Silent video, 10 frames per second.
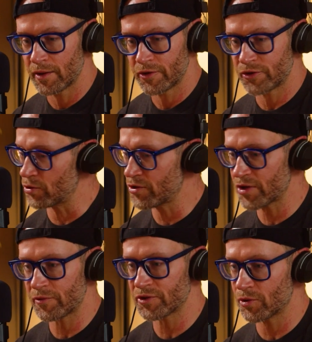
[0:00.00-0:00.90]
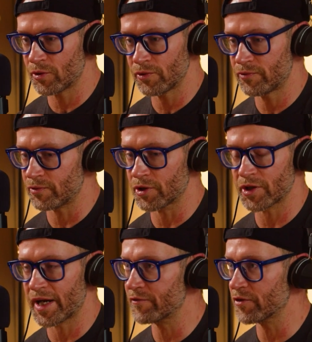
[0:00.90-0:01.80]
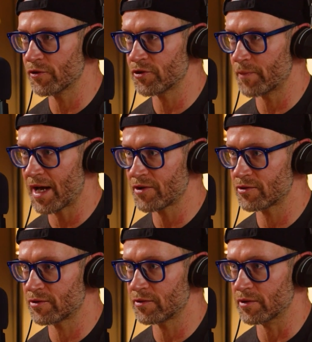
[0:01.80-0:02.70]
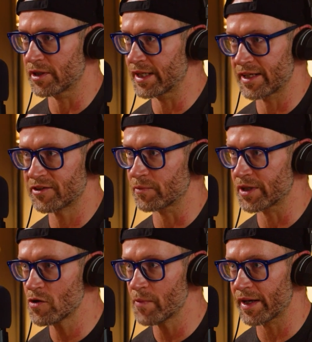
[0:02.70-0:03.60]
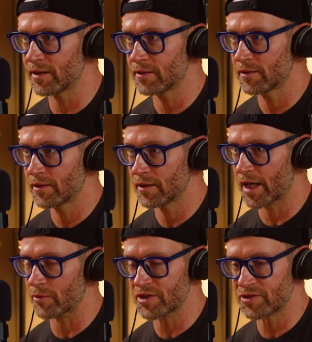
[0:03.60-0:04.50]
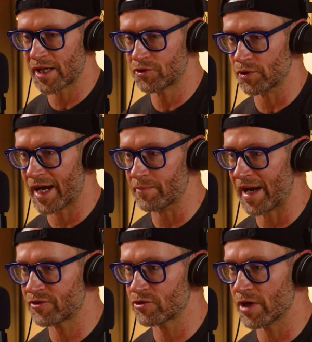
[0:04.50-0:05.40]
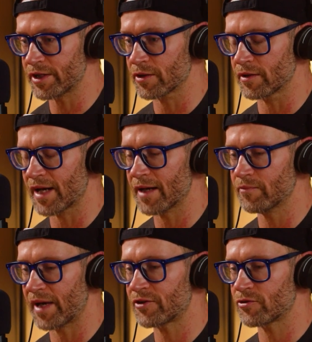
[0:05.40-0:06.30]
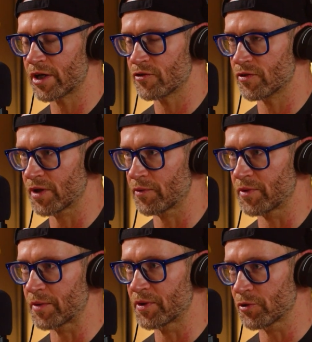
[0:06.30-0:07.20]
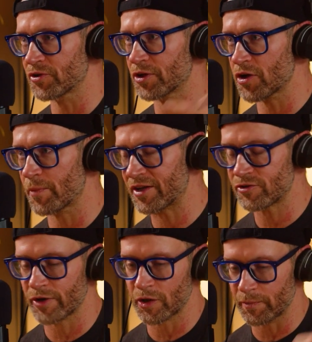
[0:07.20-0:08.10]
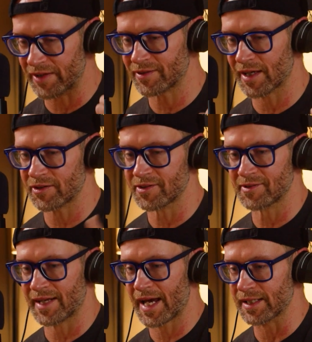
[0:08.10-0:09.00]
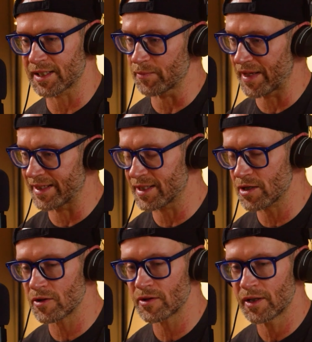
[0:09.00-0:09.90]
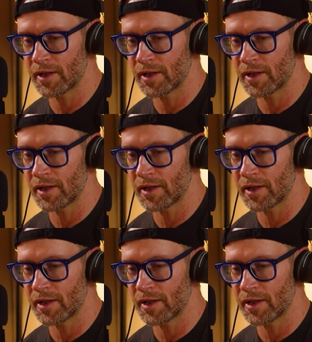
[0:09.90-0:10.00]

Soon as I was told you're going to have your first match, you need to get some gear made. I reached out to a guy, Matt Striker, not Matt Striker from WWE, but there was another Matt Striker based out of Cincinnati. He made gear.